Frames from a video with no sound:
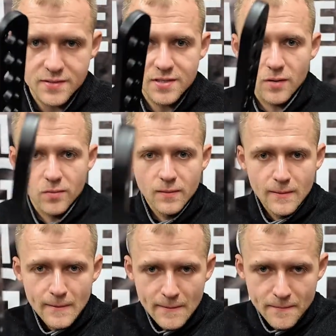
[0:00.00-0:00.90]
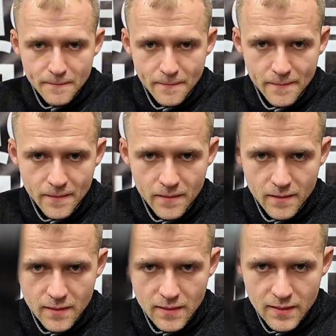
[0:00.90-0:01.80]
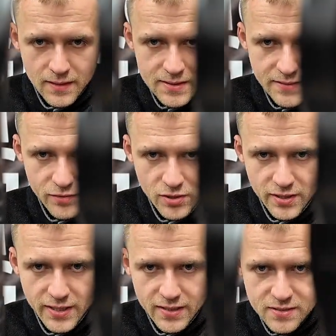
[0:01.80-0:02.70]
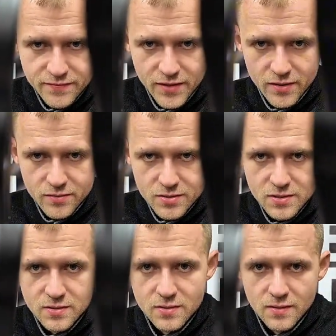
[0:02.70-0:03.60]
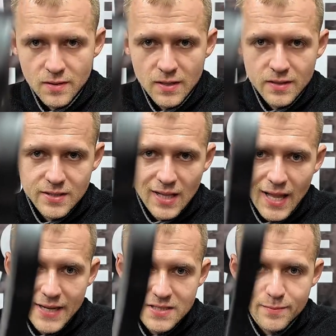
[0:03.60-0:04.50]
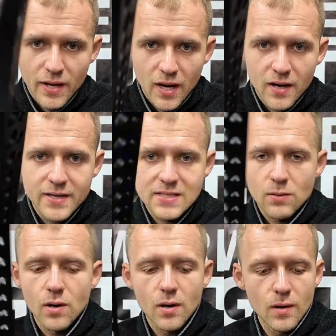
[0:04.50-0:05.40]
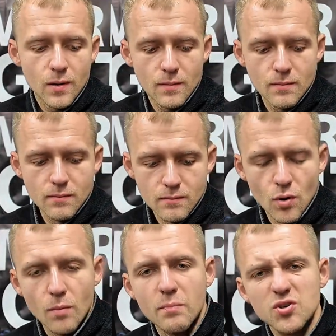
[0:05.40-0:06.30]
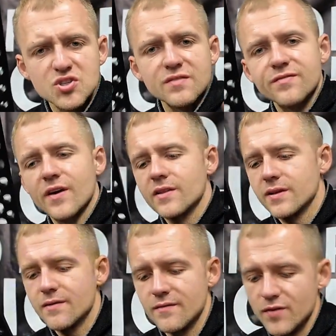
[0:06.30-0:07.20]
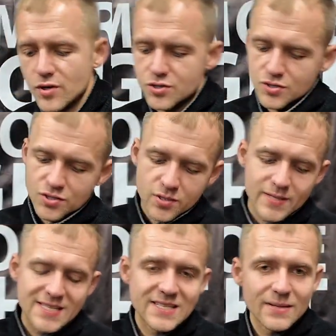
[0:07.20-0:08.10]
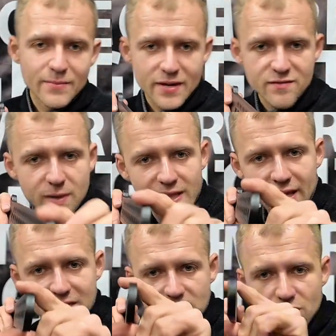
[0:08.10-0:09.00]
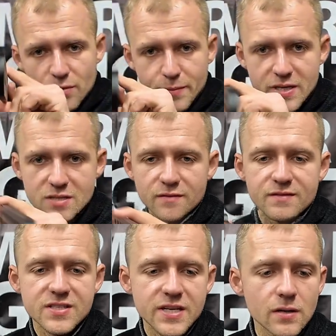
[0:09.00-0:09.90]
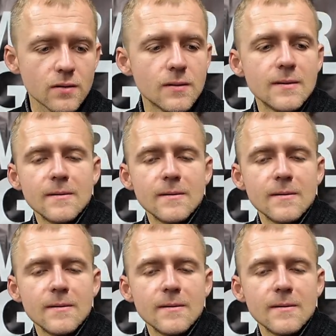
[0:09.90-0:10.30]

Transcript: So let's have a look at the ends of those. The Lite bar is our more budget-friendly version. So it is made from a laser-cut piece of steel.